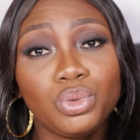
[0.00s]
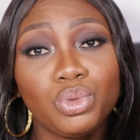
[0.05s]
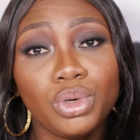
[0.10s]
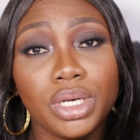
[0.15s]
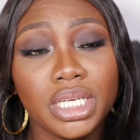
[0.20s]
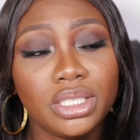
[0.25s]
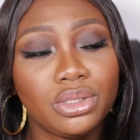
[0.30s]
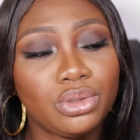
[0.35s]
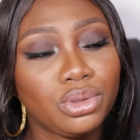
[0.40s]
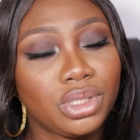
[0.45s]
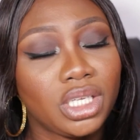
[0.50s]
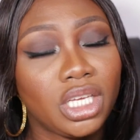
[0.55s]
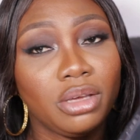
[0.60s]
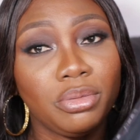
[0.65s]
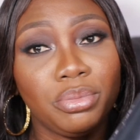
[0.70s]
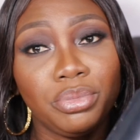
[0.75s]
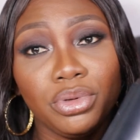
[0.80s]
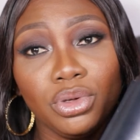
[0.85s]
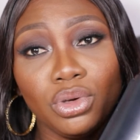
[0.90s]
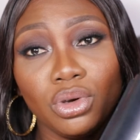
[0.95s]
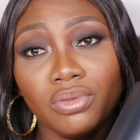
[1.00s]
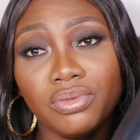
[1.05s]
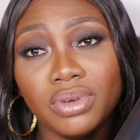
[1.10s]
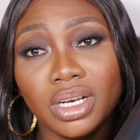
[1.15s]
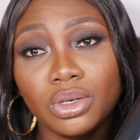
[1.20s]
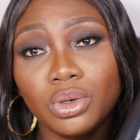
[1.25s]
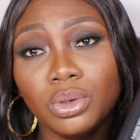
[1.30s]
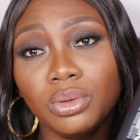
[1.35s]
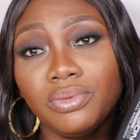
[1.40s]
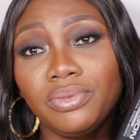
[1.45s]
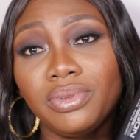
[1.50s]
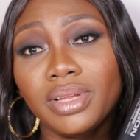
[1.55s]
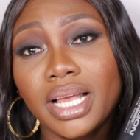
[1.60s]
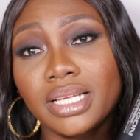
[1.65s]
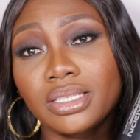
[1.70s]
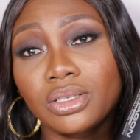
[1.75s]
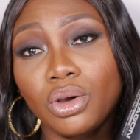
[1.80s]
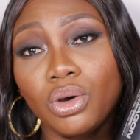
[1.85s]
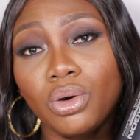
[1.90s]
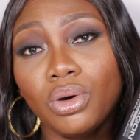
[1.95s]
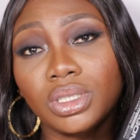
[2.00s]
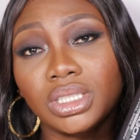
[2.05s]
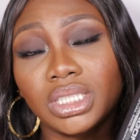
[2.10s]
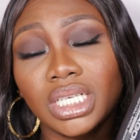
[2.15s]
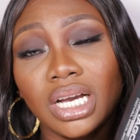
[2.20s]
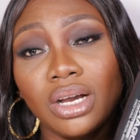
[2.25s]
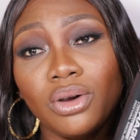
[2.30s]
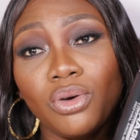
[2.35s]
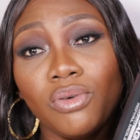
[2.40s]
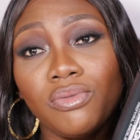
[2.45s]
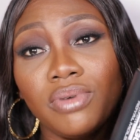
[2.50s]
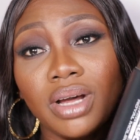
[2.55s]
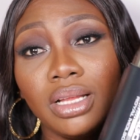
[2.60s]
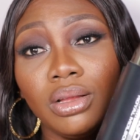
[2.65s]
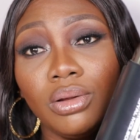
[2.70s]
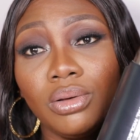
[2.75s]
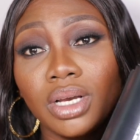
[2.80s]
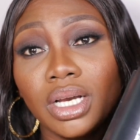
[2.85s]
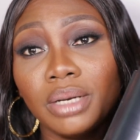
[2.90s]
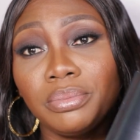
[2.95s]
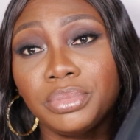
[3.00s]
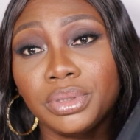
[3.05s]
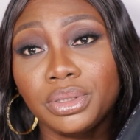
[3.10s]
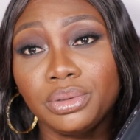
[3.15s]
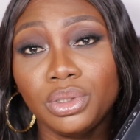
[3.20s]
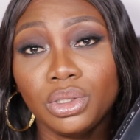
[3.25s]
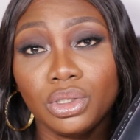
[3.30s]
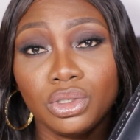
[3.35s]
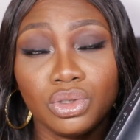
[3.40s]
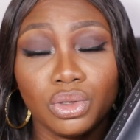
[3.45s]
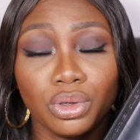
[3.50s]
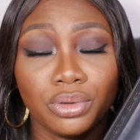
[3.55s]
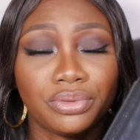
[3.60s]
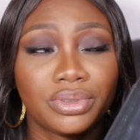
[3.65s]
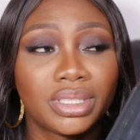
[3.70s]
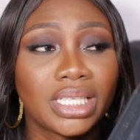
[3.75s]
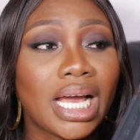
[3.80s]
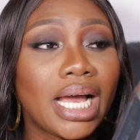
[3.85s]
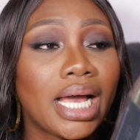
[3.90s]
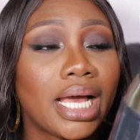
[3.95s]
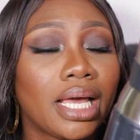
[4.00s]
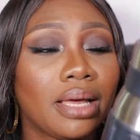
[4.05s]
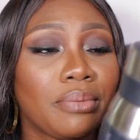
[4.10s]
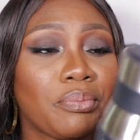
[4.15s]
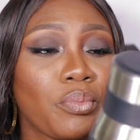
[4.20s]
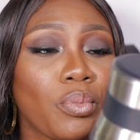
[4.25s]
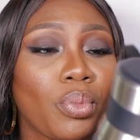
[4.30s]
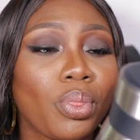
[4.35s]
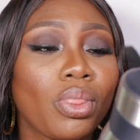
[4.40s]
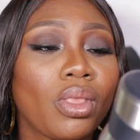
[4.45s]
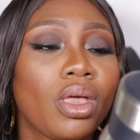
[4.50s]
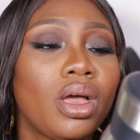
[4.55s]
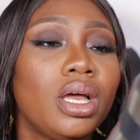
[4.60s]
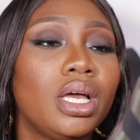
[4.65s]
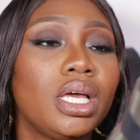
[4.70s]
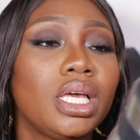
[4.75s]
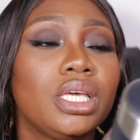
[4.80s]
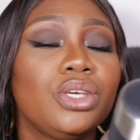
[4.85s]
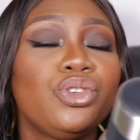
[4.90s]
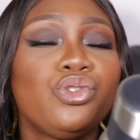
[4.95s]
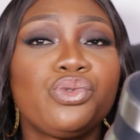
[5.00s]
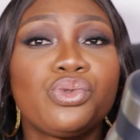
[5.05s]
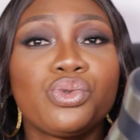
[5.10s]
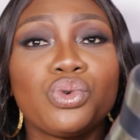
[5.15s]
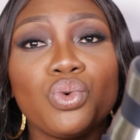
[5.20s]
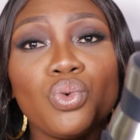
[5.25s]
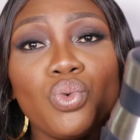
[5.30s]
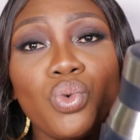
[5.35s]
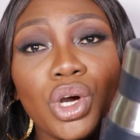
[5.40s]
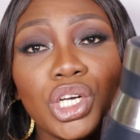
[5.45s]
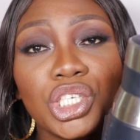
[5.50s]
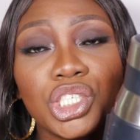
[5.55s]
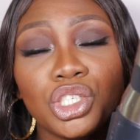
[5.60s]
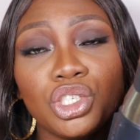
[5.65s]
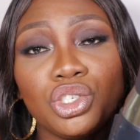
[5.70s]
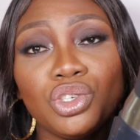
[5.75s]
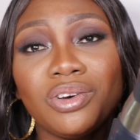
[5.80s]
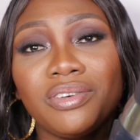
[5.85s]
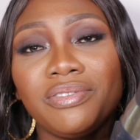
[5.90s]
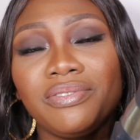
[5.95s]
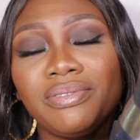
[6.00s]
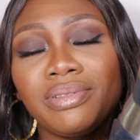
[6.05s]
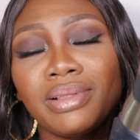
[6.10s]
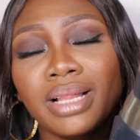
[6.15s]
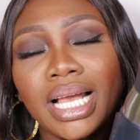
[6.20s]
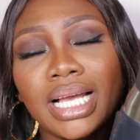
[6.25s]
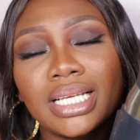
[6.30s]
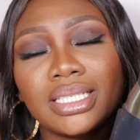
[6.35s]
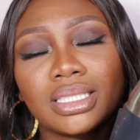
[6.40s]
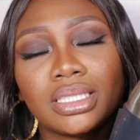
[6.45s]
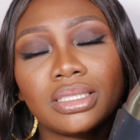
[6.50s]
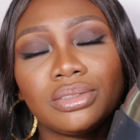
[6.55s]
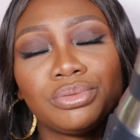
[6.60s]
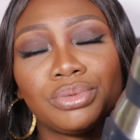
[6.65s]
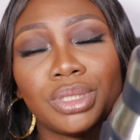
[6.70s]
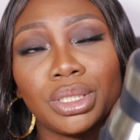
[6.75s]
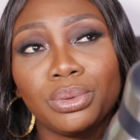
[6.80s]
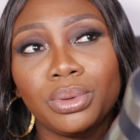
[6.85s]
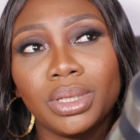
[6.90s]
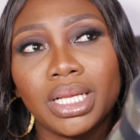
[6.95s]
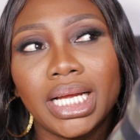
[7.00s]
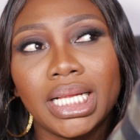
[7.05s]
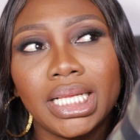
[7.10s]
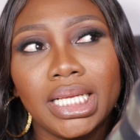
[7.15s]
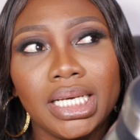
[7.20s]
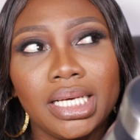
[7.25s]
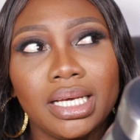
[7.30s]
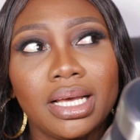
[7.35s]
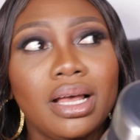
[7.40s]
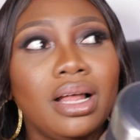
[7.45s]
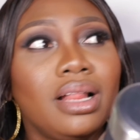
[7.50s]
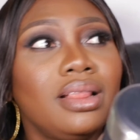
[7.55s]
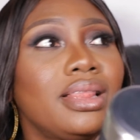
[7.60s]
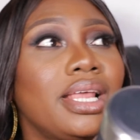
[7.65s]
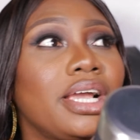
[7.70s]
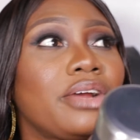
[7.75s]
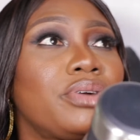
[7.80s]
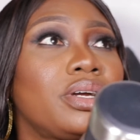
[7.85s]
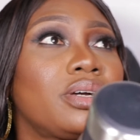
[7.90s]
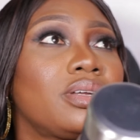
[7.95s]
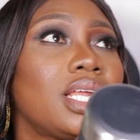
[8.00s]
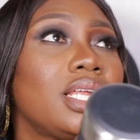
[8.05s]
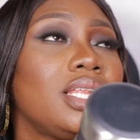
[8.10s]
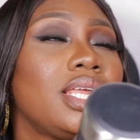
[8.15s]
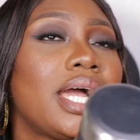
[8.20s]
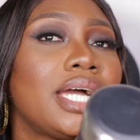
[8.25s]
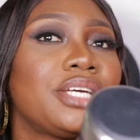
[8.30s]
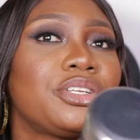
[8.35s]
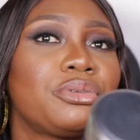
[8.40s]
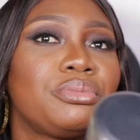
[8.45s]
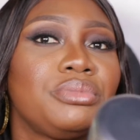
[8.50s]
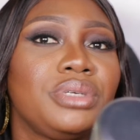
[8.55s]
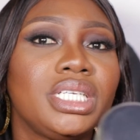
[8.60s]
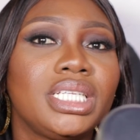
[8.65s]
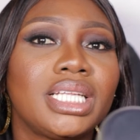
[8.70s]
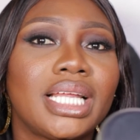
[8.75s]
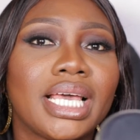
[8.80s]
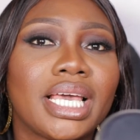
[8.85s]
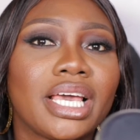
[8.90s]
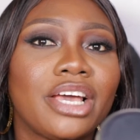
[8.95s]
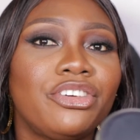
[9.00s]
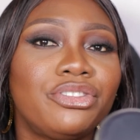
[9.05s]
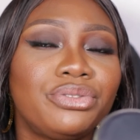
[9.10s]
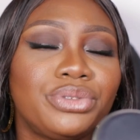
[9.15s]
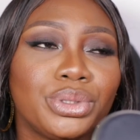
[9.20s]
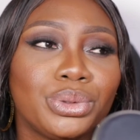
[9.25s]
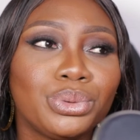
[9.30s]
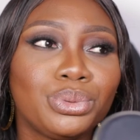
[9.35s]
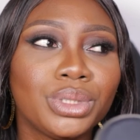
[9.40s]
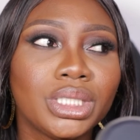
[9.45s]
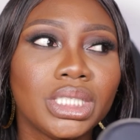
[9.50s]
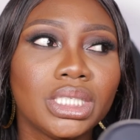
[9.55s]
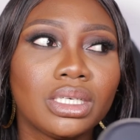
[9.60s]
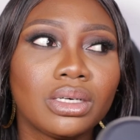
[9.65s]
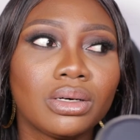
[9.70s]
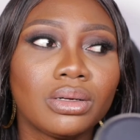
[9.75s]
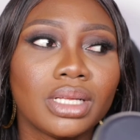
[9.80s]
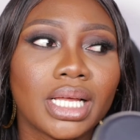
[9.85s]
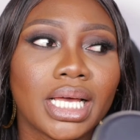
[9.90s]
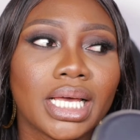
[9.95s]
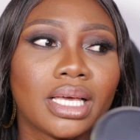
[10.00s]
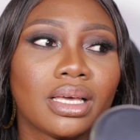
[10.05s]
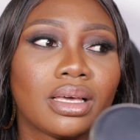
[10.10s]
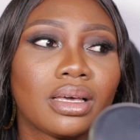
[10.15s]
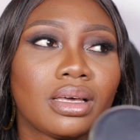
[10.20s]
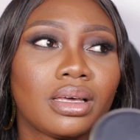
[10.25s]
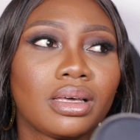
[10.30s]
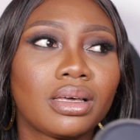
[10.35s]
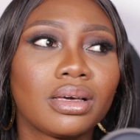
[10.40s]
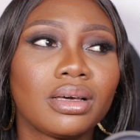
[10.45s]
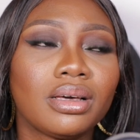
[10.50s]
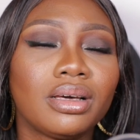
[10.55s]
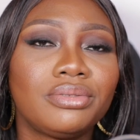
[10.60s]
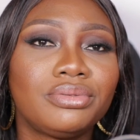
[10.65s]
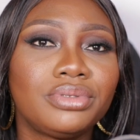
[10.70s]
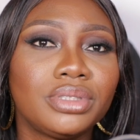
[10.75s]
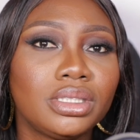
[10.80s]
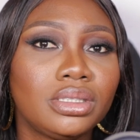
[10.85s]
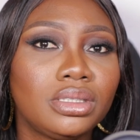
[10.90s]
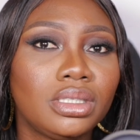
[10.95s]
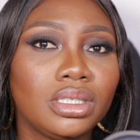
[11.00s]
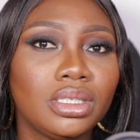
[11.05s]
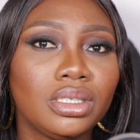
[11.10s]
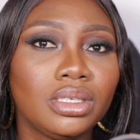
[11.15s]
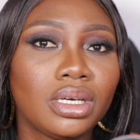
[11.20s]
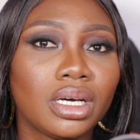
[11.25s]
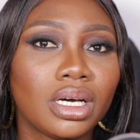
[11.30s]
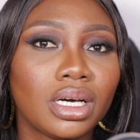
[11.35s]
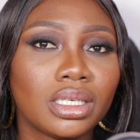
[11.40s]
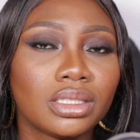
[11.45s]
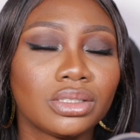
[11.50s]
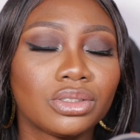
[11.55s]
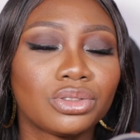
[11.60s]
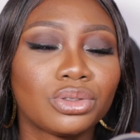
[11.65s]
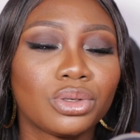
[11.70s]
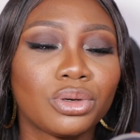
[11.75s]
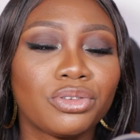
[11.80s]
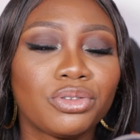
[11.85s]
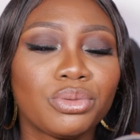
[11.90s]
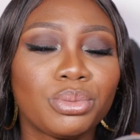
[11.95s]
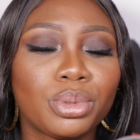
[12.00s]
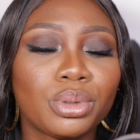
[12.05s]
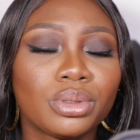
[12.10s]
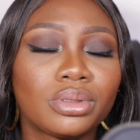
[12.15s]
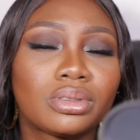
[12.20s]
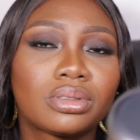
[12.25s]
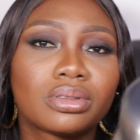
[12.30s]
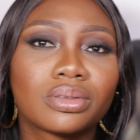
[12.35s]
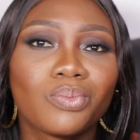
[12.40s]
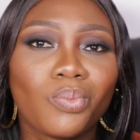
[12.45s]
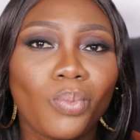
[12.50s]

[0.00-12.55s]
way to keep your vacuum flask hotter over longer periods of time is to wash your flask regularly. Like regularly, I don't mean like every week or like every day and stuff, but